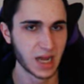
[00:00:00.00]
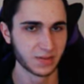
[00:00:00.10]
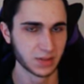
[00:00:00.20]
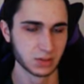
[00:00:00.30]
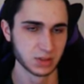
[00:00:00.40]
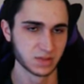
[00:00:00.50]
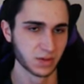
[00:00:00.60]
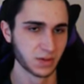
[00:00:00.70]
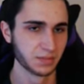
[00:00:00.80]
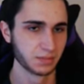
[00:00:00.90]
even
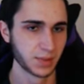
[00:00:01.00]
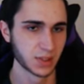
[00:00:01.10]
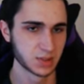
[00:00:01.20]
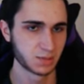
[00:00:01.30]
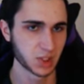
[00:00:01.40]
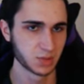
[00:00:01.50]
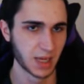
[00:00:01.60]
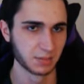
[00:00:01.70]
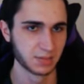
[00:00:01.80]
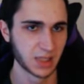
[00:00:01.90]
useful because
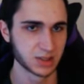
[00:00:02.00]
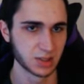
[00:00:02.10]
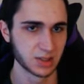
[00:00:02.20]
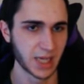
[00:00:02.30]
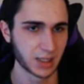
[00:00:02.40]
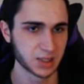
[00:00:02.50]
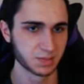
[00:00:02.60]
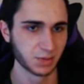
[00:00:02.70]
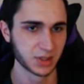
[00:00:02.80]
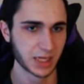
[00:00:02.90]
SpongeBob gets a tech
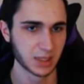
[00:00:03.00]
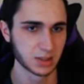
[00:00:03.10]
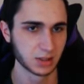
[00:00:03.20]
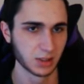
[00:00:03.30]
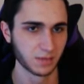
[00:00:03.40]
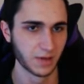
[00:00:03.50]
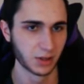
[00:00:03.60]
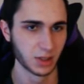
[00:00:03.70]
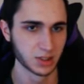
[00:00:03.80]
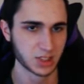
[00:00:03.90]
exploit that can clear very
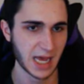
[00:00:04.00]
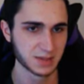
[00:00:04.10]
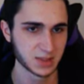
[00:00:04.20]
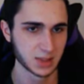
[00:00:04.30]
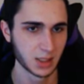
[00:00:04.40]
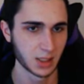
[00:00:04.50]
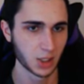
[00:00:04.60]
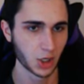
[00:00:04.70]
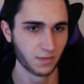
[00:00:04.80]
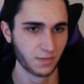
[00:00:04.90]
large gaps
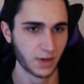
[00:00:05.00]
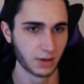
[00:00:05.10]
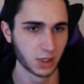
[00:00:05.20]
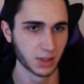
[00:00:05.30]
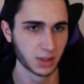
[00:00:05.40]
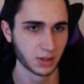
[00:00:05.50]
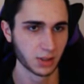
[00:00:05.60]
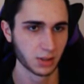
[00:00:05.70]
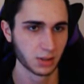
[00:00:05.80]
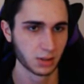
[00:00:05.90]
very quickly.
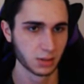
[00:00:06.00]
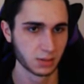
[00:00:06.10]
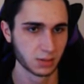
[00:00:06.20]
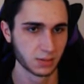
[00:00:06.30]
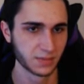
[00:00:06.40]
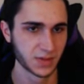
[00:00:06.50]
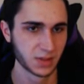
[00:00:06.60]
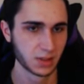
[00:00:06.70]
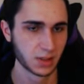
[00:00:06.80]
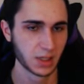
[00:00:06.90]

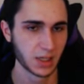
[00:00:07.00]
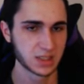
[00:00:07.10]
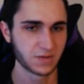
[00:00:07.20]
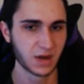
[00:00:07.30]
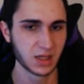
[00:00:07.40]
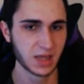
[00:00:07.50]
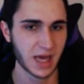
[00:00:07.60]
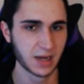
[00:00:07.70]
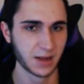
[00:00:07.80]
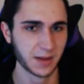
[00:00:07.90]
It's funny
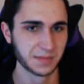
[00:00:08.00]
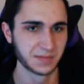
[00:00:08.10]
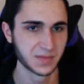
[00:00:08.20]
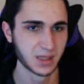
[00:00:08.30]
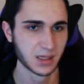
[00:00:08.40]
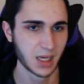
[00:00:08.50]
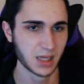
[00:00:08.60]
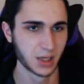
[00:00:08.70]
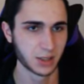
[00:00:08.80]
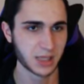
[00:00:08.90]
that in
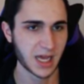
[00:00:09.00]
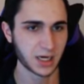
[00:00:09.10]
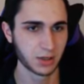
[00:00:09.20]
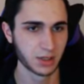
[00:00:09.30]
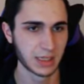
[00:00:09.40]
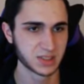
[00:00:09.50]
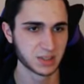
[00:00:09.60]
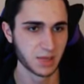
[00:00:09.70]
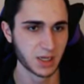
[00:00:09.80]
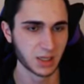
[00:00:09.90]
the other category that I'm
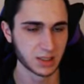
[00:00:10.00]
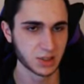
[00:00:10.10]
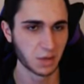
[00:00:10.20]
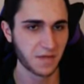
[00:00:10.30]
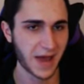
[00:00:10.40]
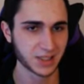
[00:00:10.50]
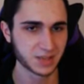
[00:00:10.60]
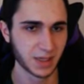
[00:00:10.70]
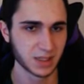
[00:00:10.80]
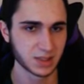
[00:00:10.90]
submitting, it's so
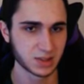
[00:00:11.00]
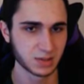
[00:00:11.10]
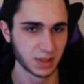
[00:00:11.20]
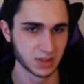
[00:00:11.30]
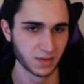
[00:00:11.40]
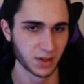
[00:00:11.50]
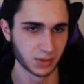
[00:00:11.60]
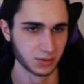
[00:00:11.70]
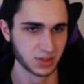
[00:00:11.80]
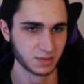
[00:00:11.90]
fast-paced because of all the
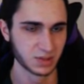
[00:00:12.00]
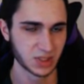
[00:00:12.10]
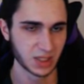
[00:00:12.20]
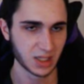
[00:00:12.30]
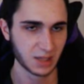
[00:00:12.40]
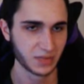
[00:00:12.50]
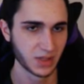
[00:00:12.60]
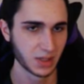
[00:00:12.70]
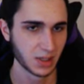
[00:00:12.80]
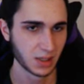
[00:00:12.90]
cruise boosting in it
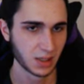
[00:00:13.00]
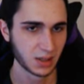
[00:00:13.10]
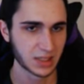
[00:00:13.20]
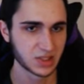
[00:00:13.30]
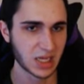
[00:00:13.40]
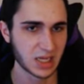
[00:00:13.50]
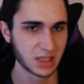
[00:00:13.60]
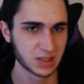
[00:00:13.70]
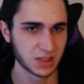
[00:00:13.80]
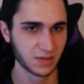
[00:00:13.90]
that Sandy
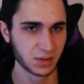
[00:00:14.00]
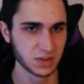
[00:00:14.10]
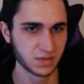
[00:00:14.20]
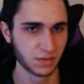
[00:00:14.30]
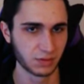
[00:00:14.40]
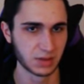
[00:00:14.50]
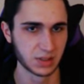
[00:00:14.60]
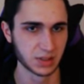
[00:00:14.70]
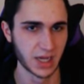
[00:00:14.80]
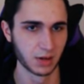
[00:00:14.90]
isn't even useful throughout the
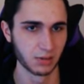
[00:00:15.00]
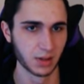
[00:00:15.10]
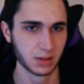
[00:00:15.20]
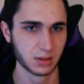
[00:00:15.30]
entire run.